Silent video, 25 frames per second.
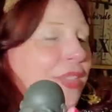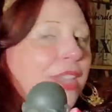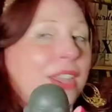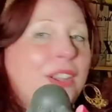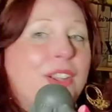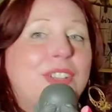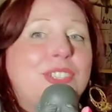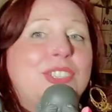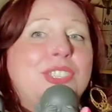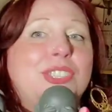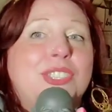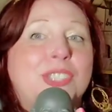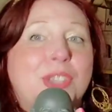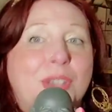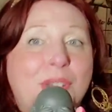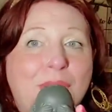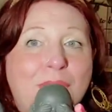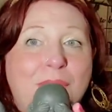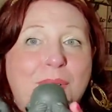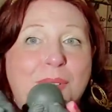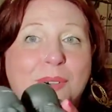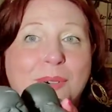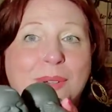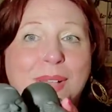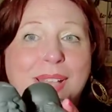They are
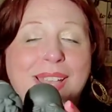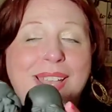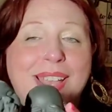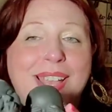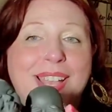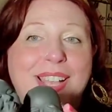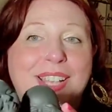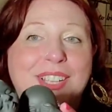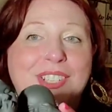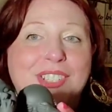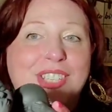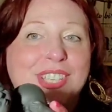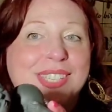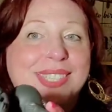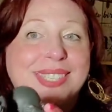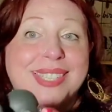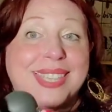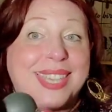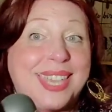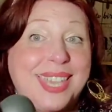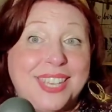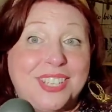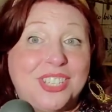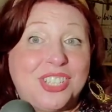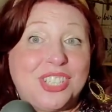so
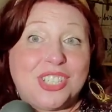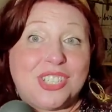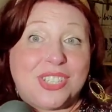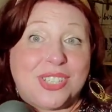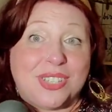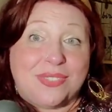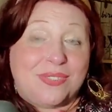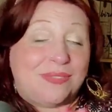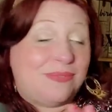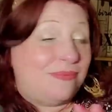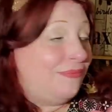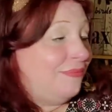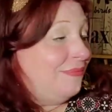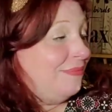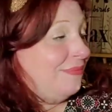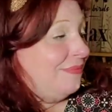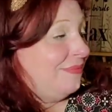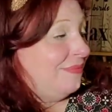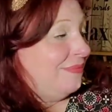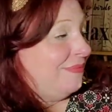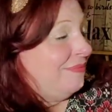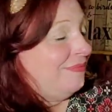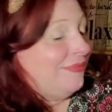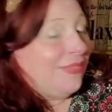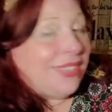just kitsch,
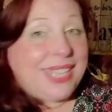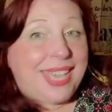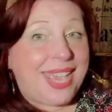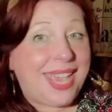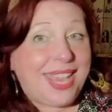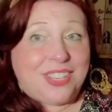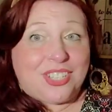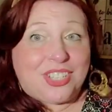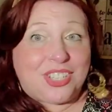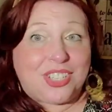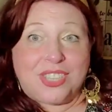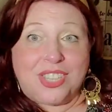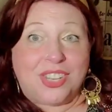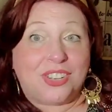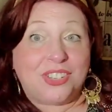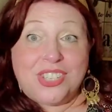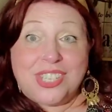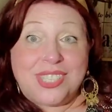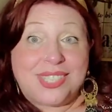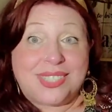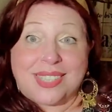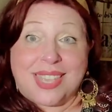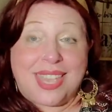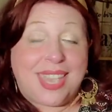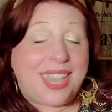kitsch. They're
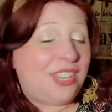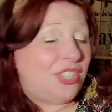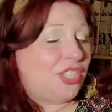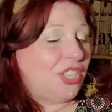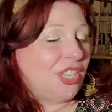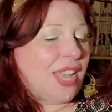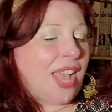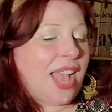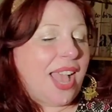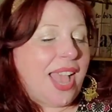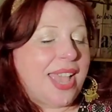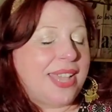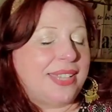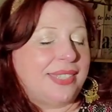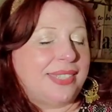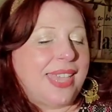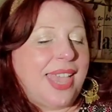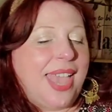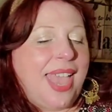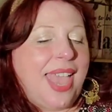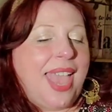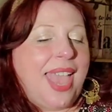just kitsch, guys.